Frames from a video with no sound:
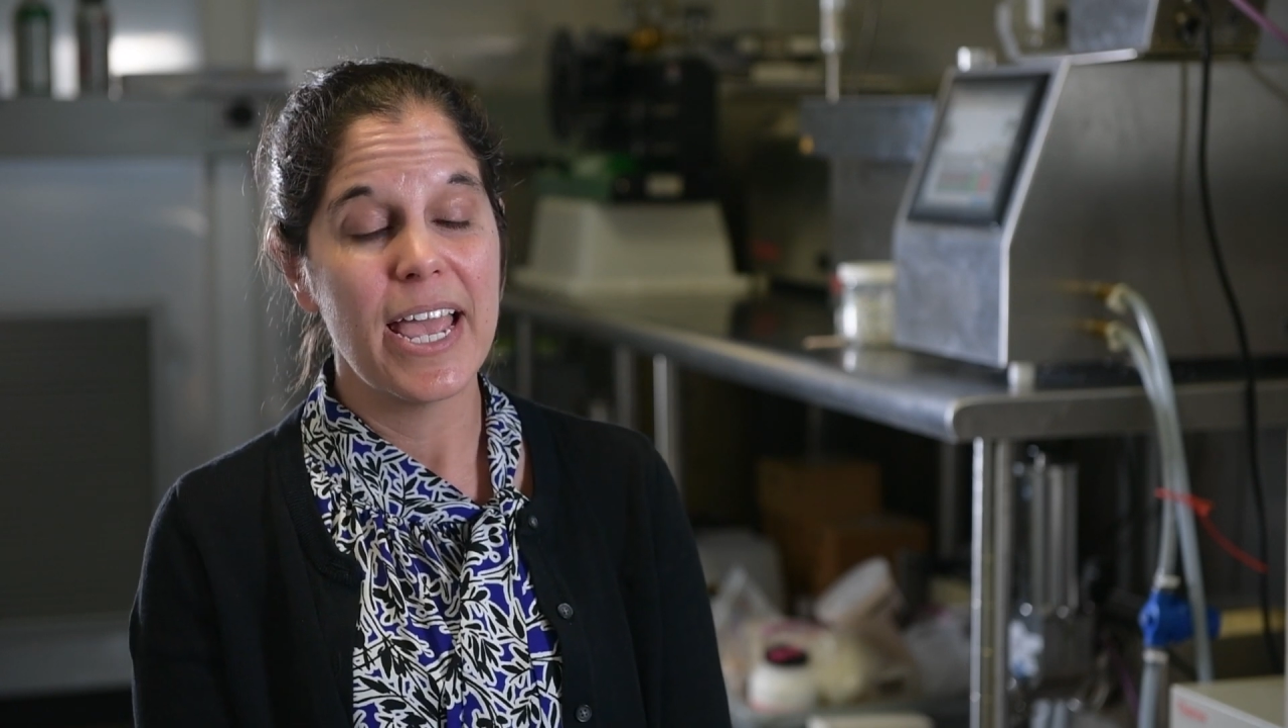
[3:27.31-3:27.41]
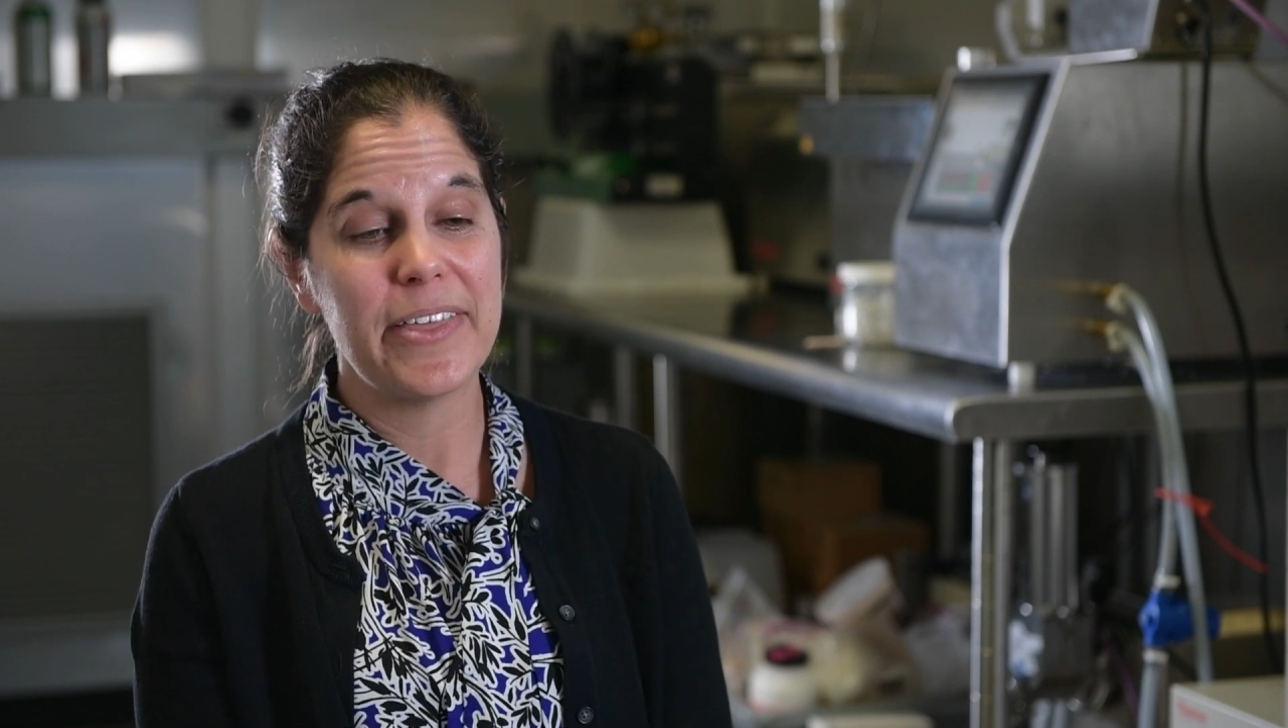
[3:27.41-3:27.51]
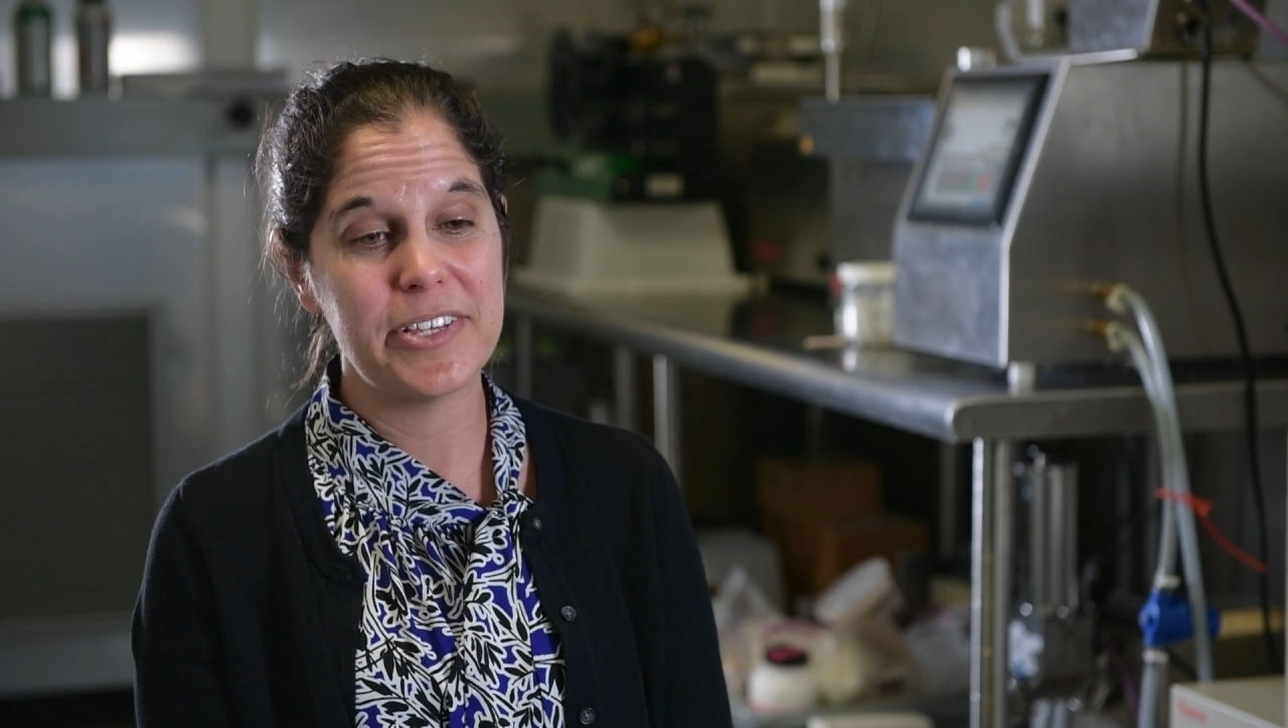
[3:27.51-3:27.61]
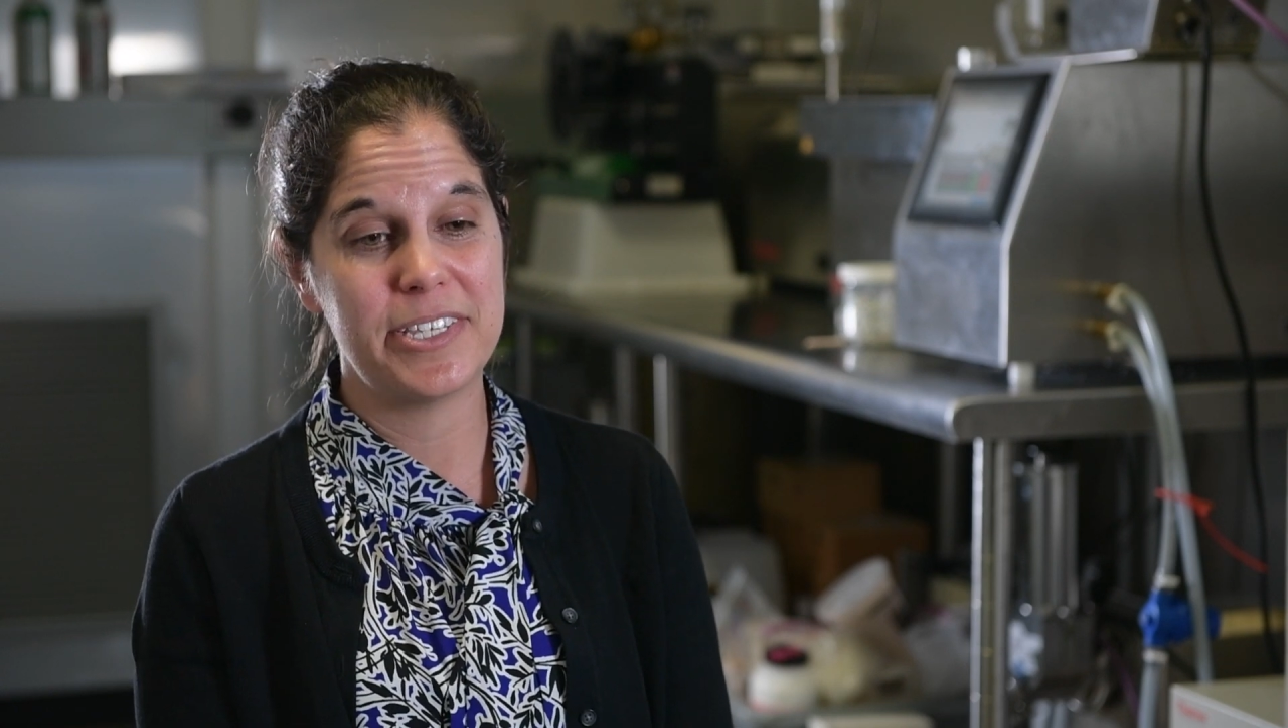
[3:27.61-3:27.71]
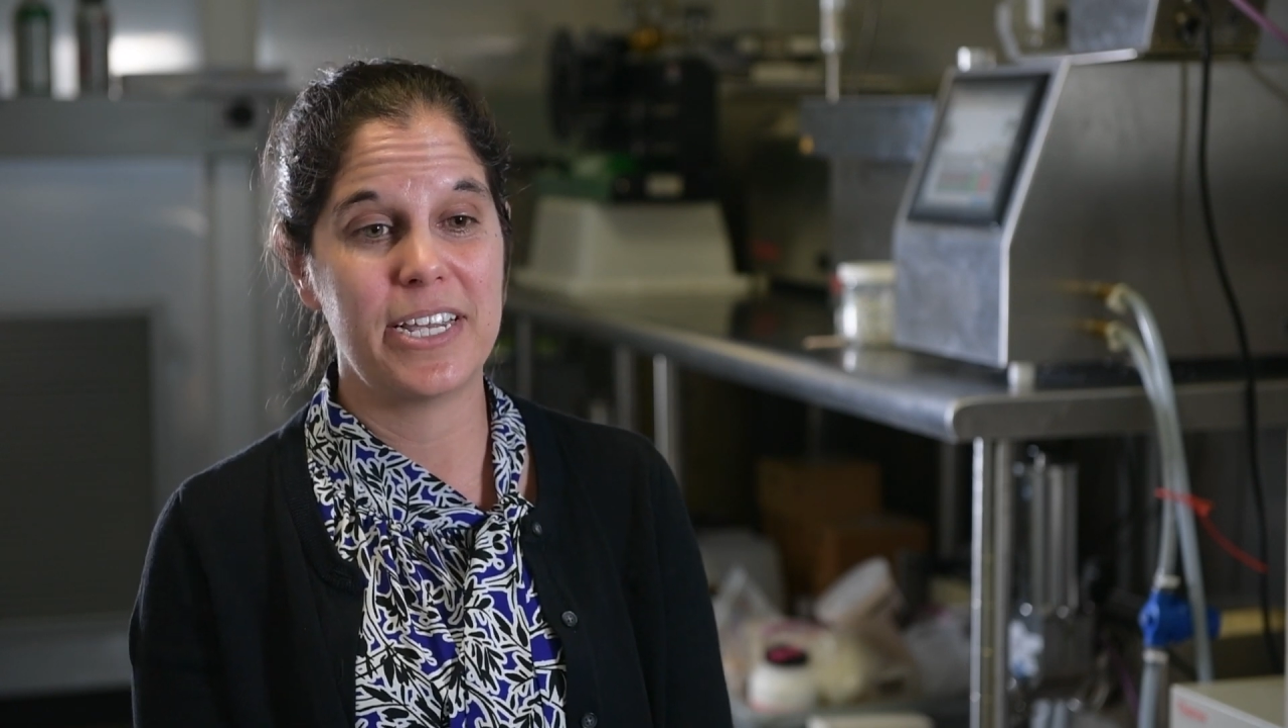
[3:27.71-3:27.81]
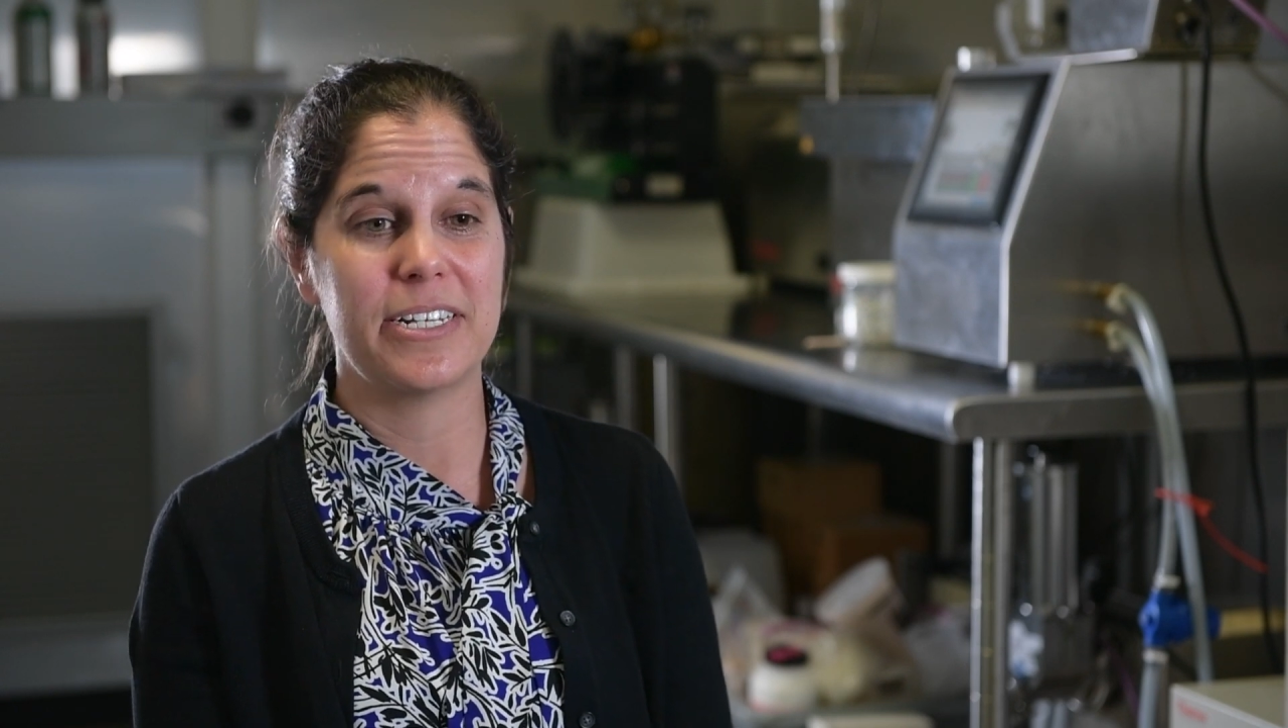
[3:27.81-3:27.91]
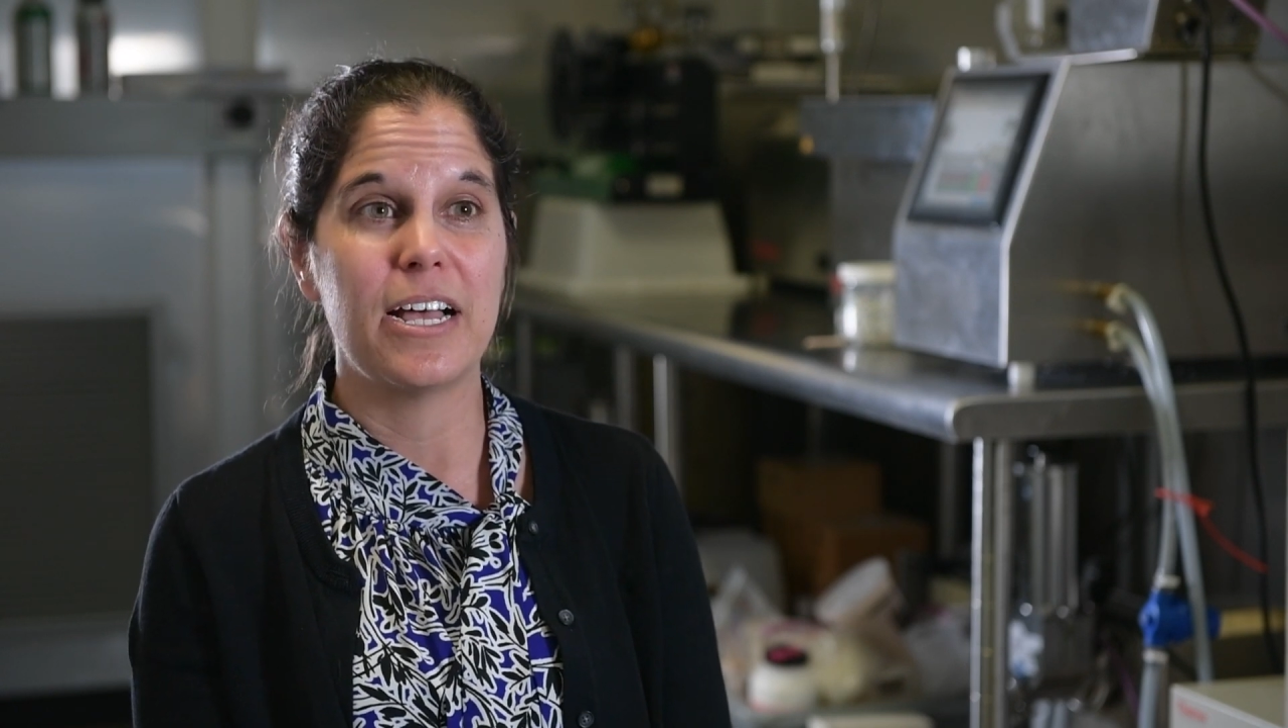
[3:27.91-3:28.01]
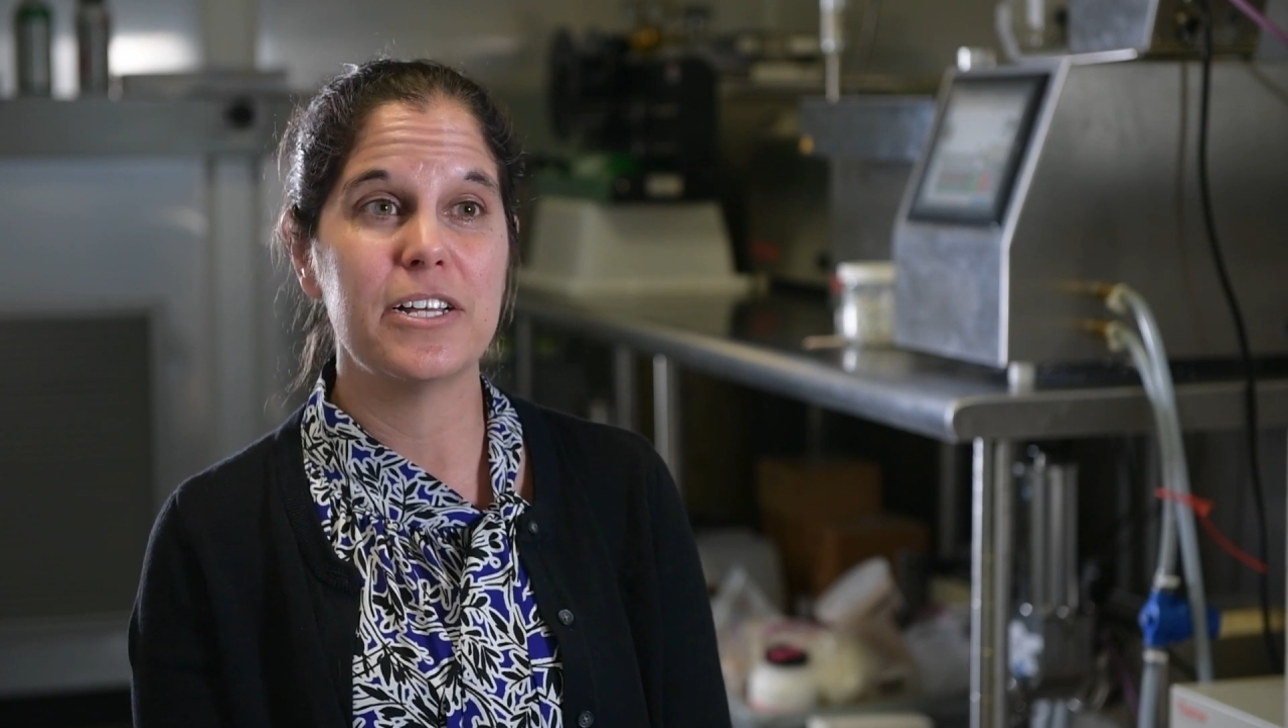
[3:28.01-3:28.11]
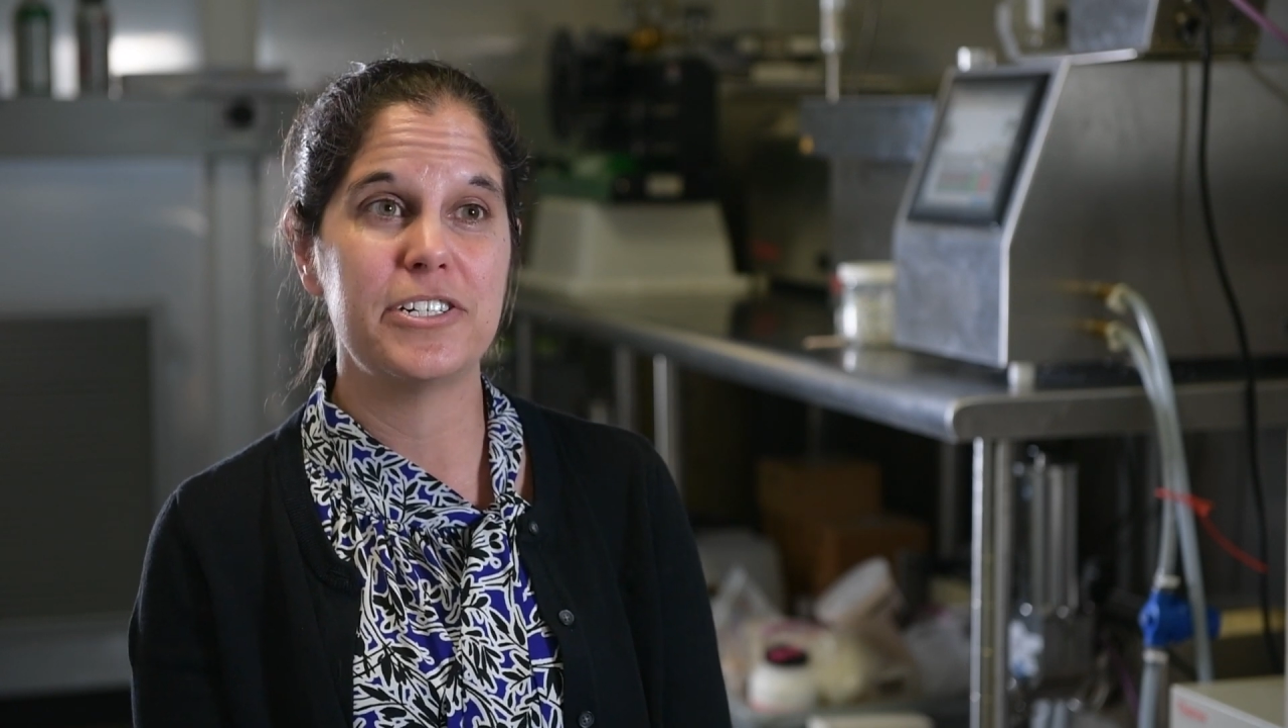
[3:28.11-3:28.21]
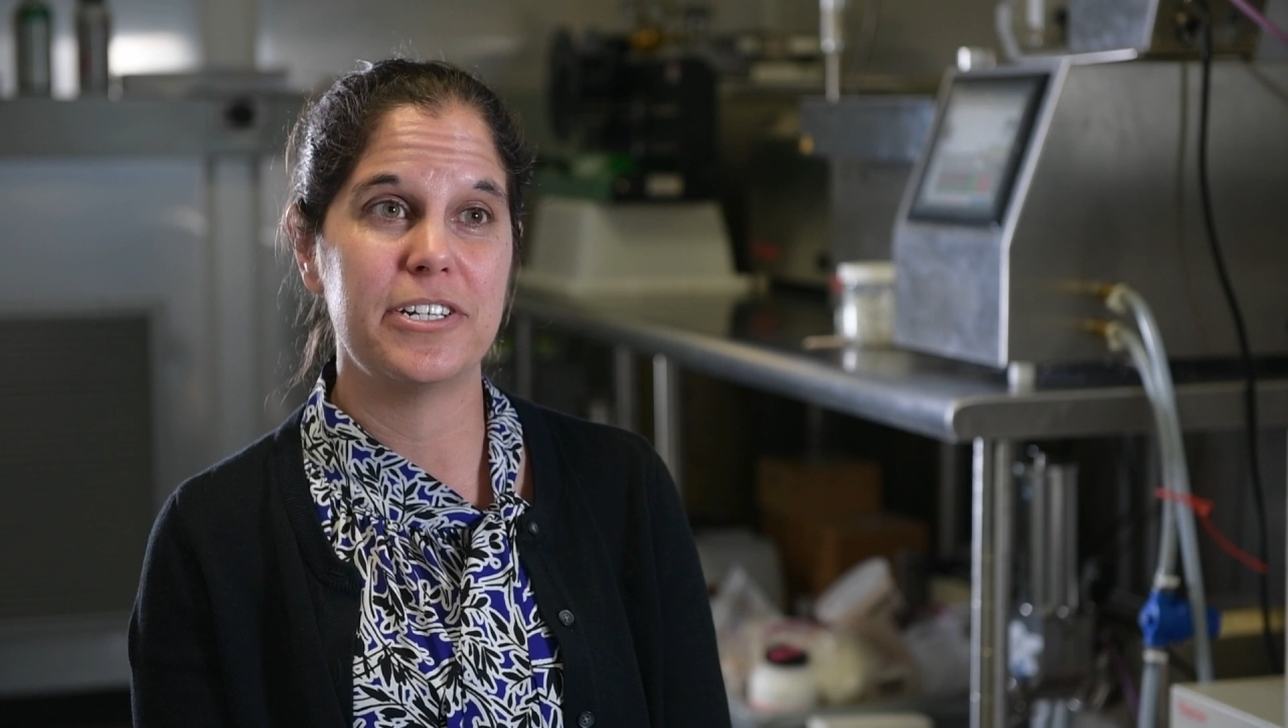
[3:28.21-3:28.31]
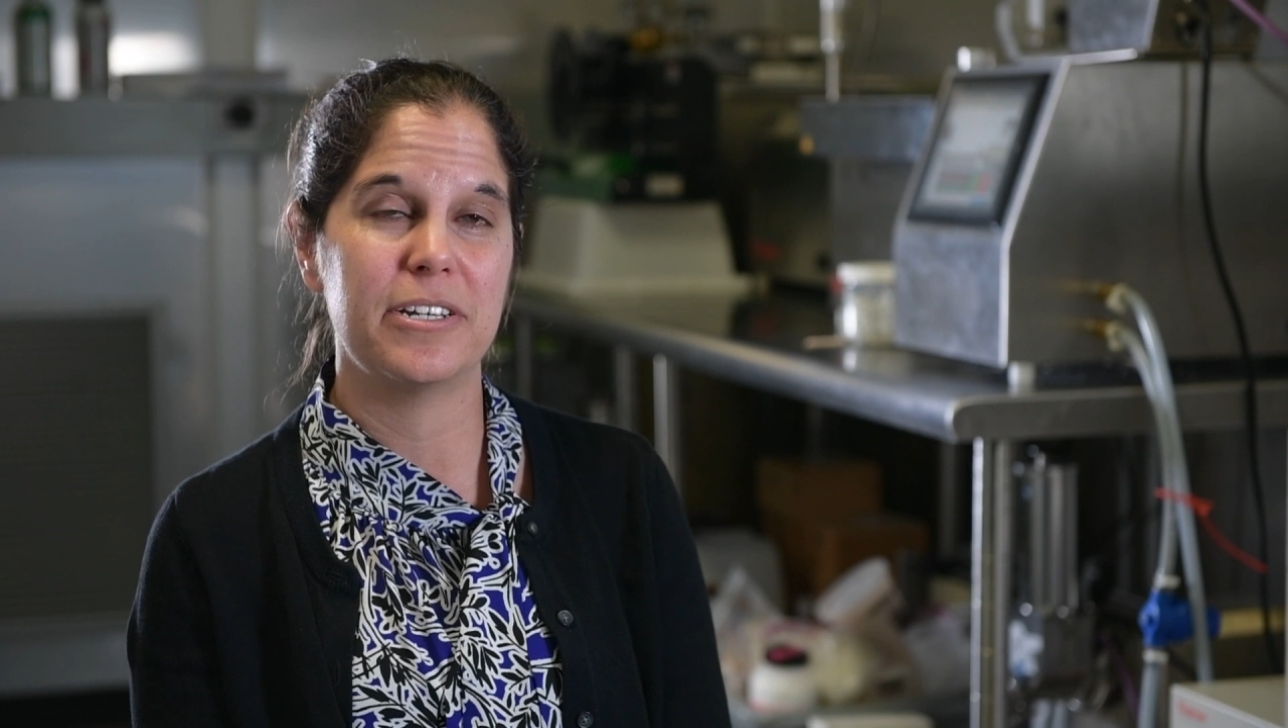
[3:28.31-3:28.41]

and this technology